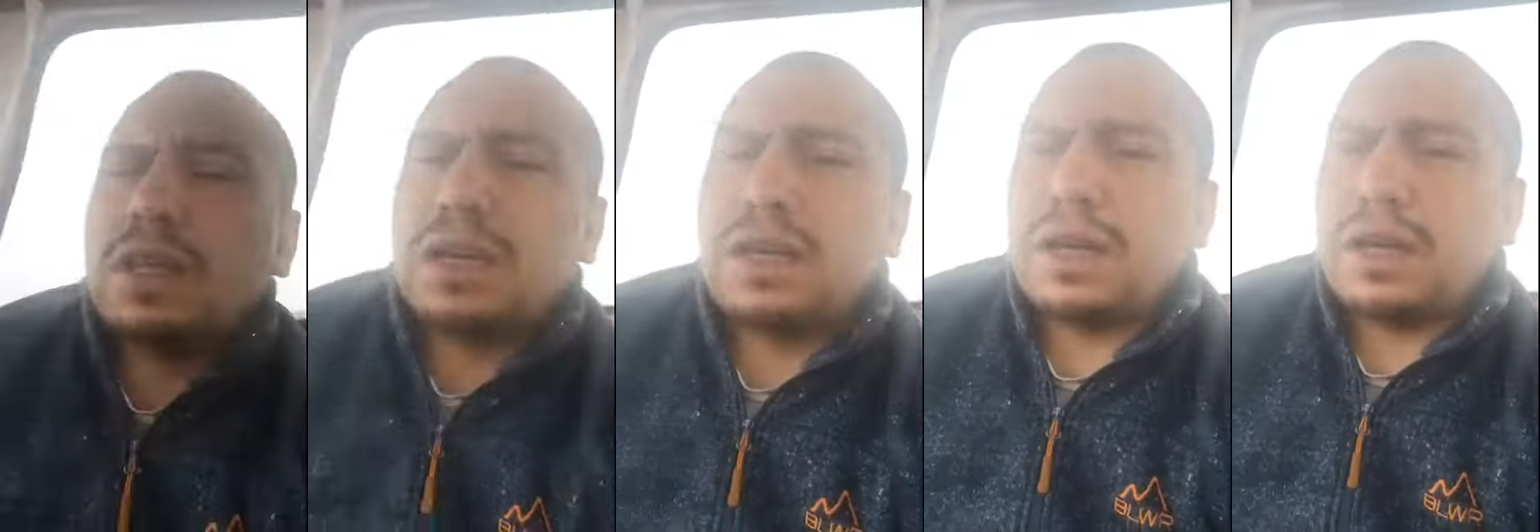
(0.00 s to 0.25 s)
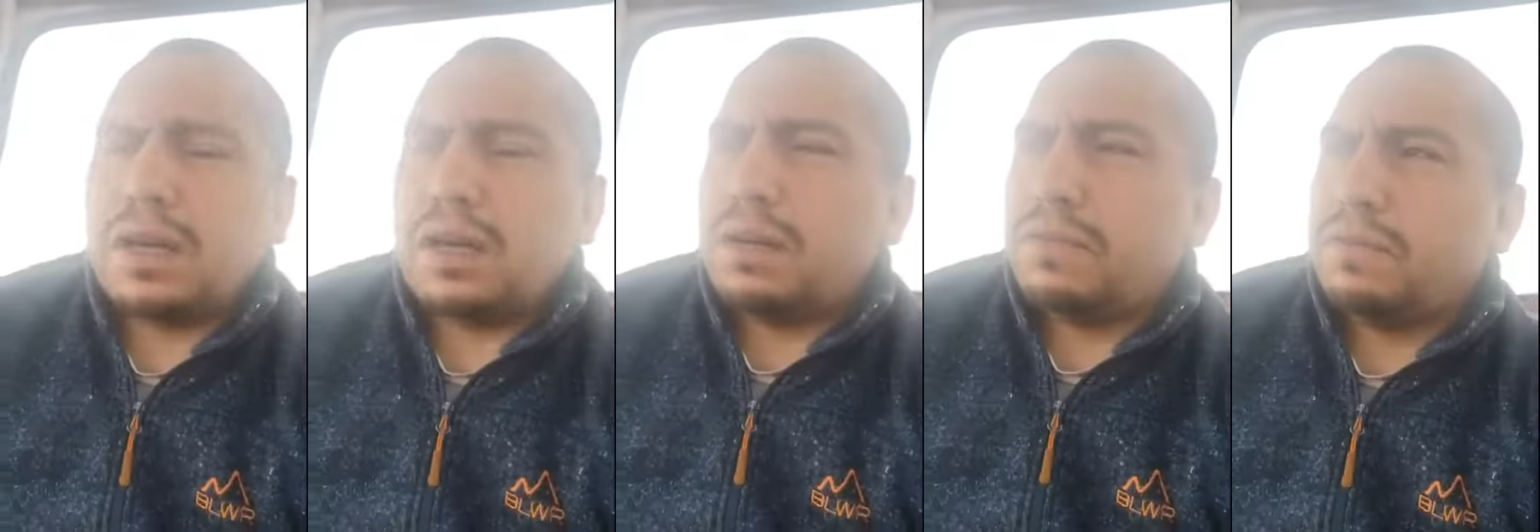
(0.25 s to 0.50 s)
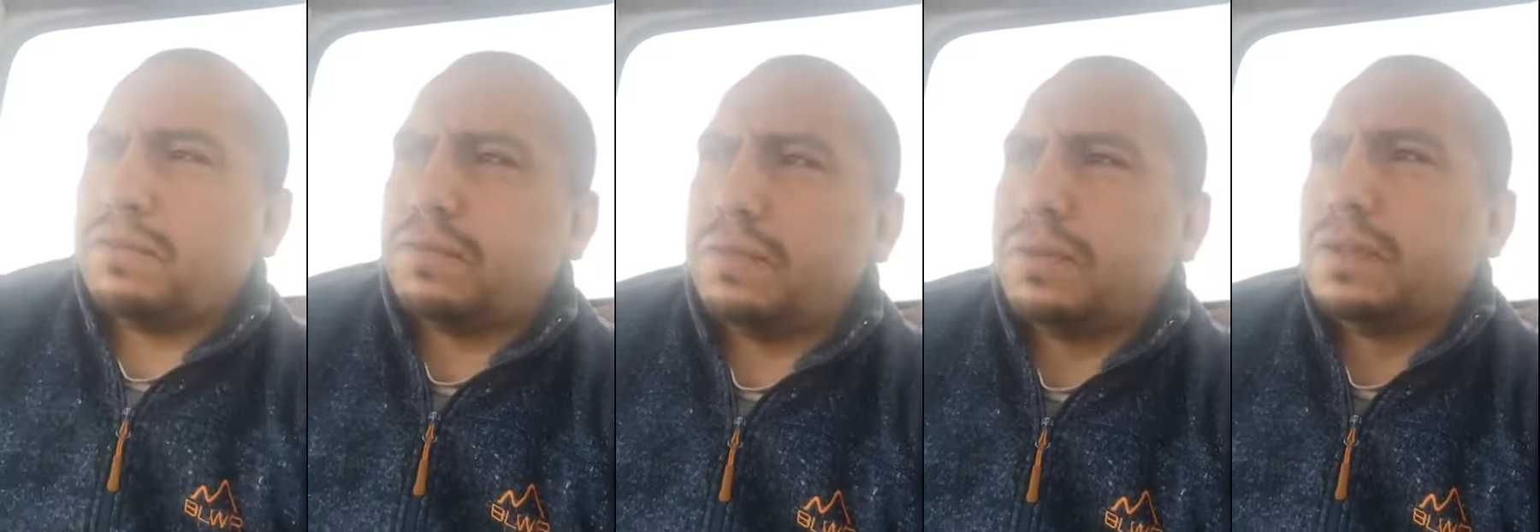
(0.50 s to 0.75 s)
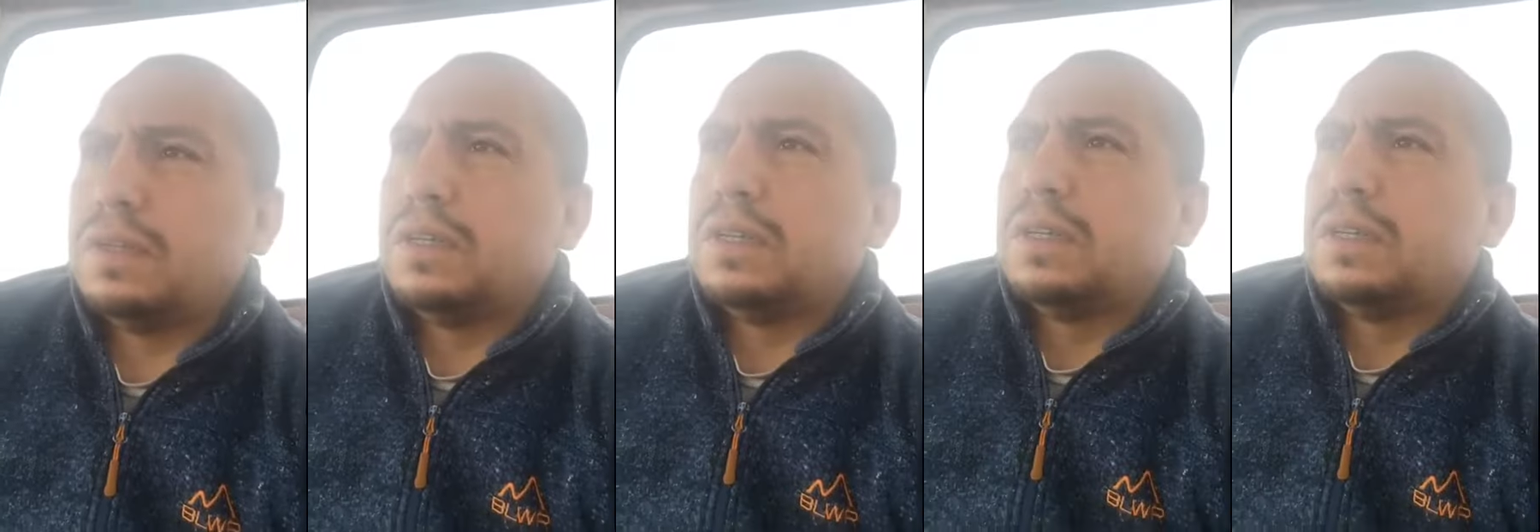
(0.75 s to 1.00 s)
die off
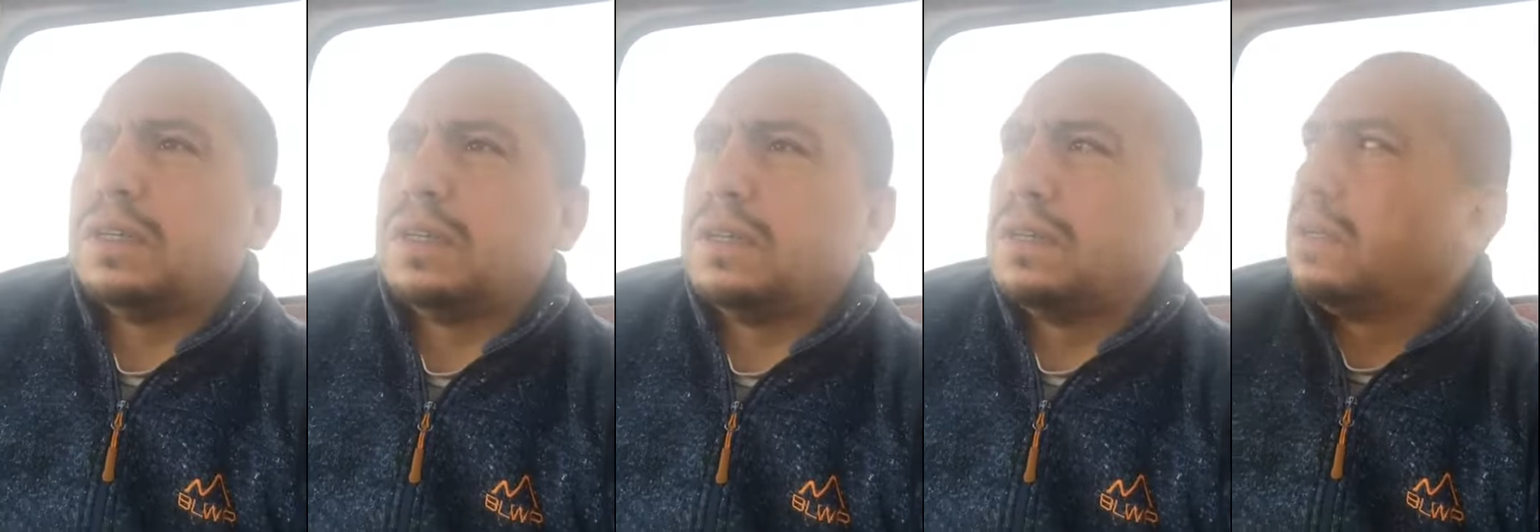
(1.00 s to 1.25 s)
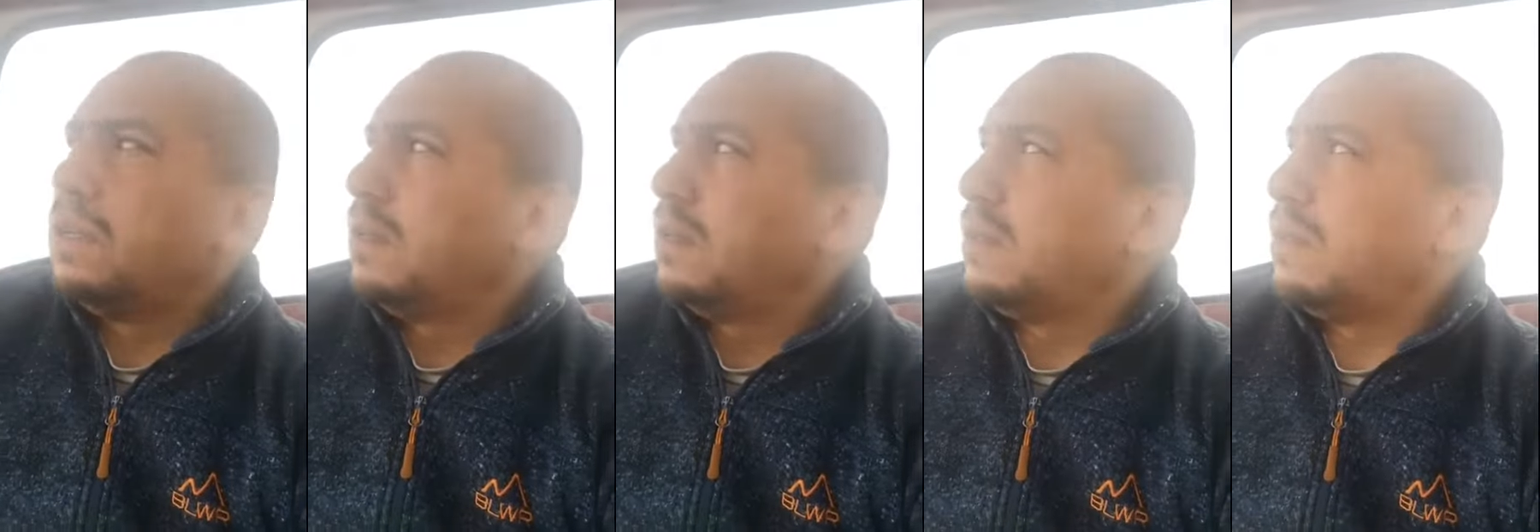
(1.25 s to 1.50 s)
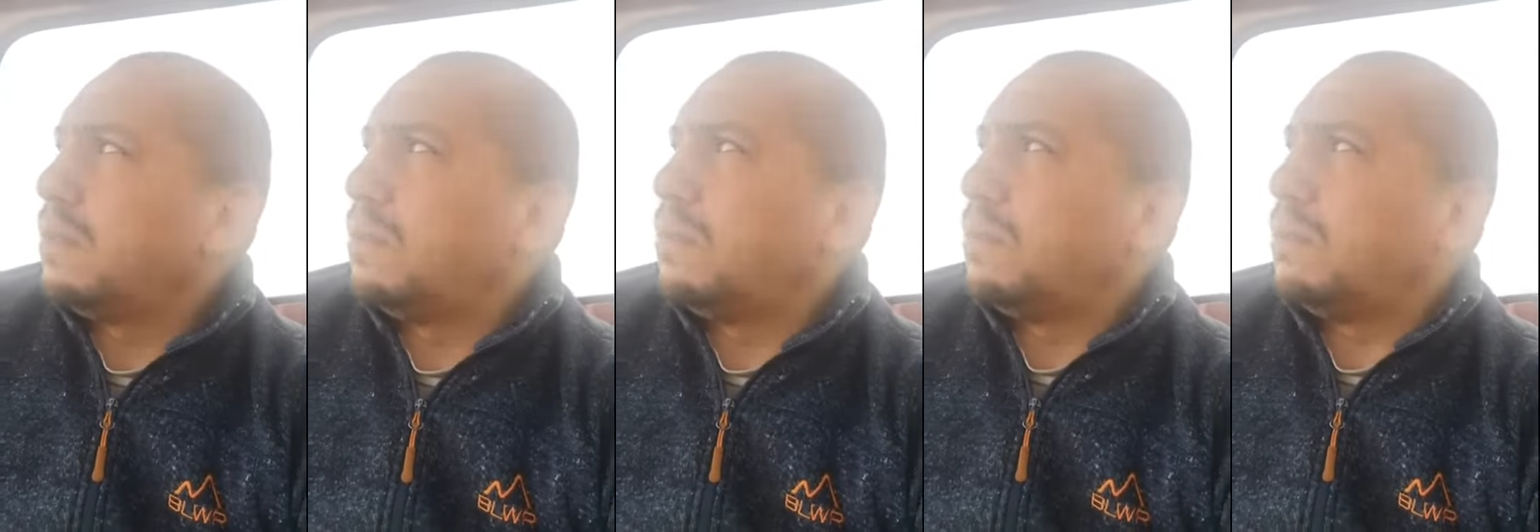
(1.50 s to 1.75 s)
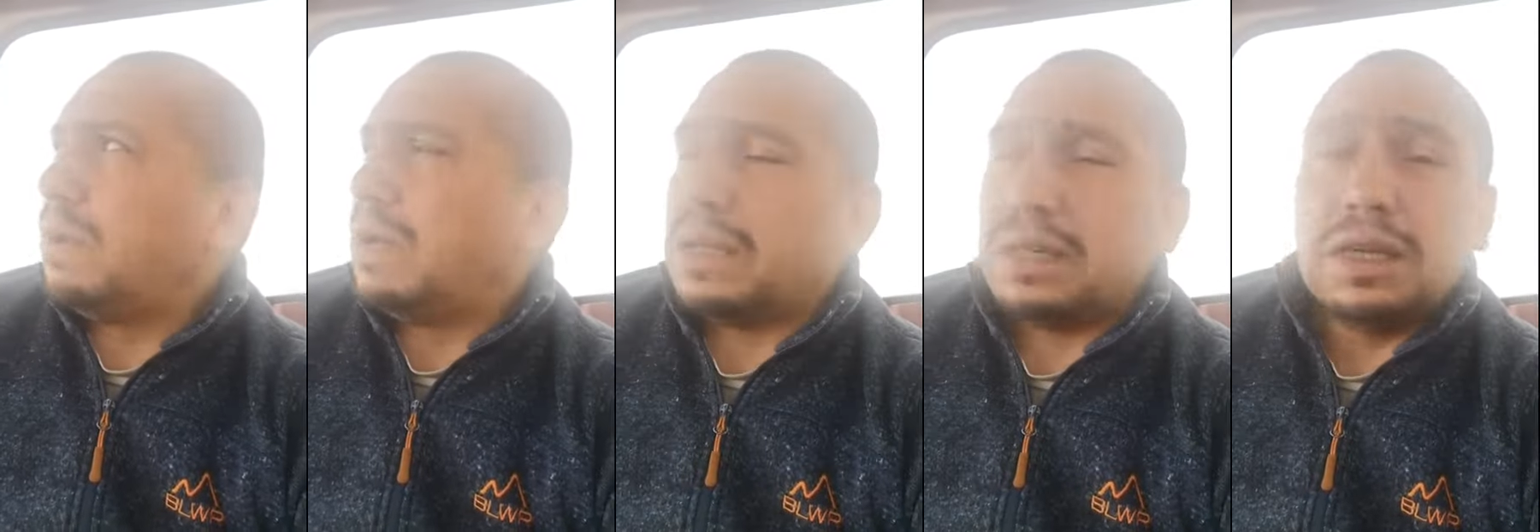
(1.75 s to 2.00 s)

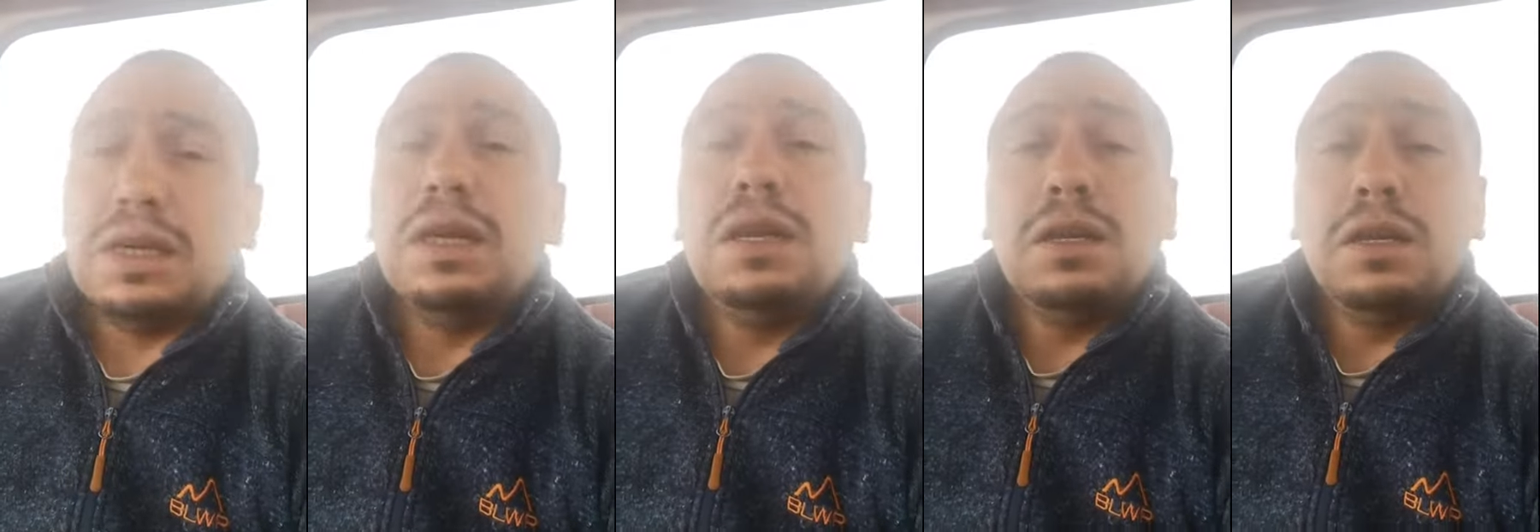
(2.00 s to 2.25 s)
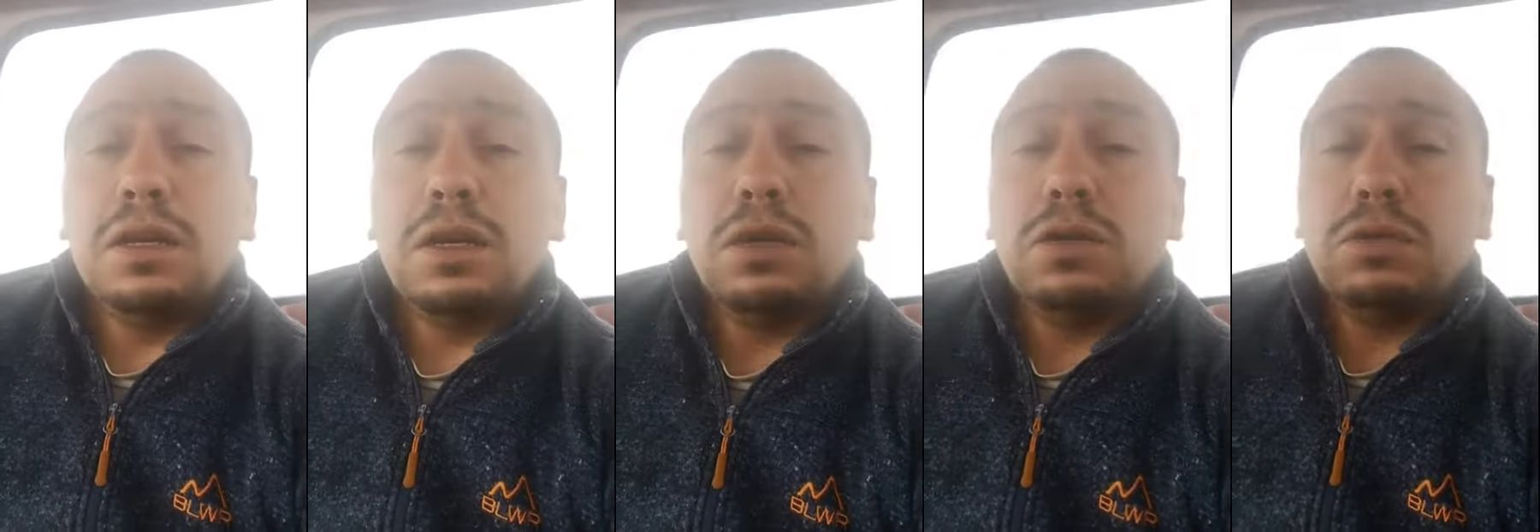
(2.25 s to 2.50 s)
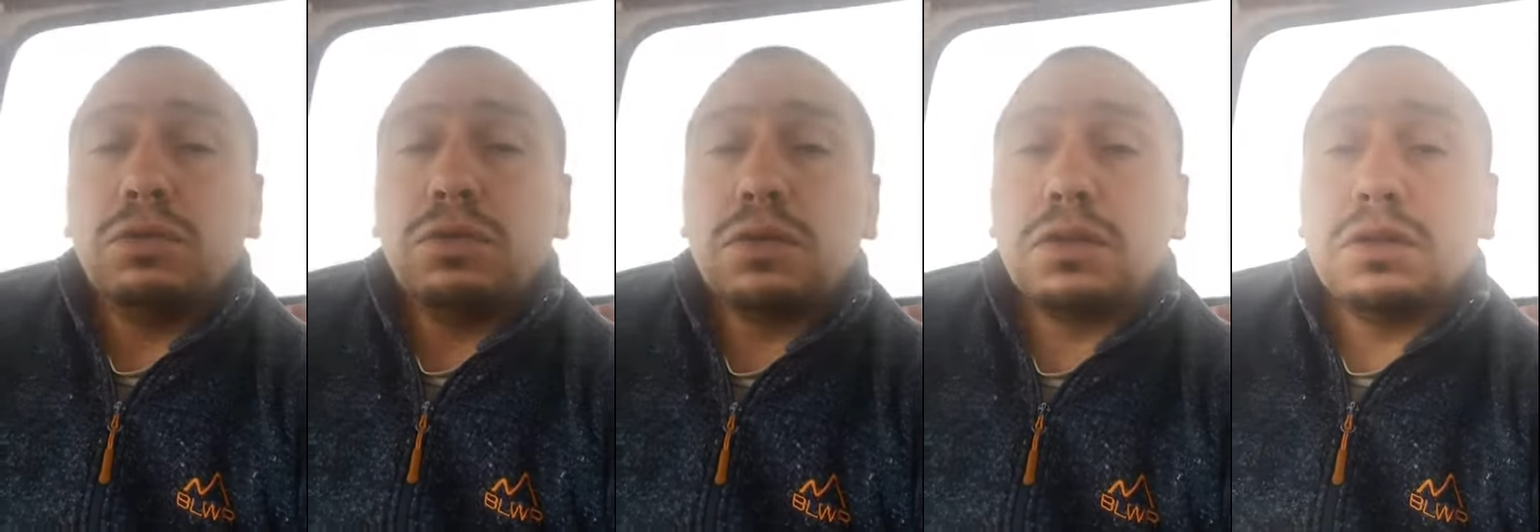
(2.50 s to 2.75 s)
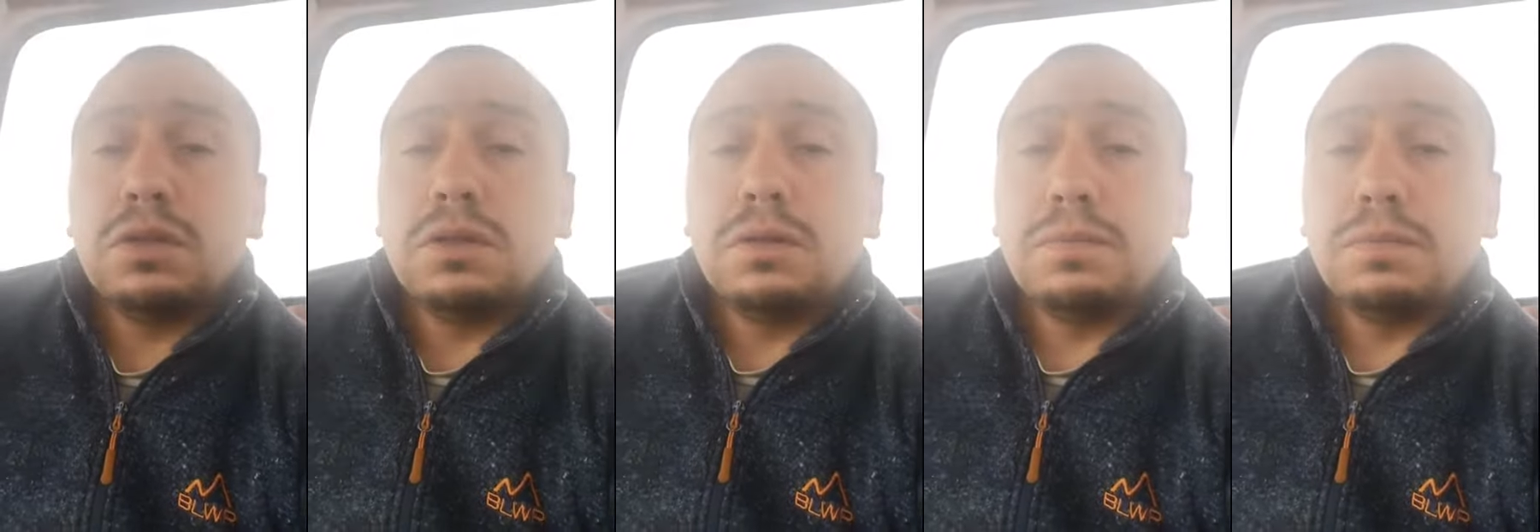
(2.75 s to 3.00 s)
by killing the host.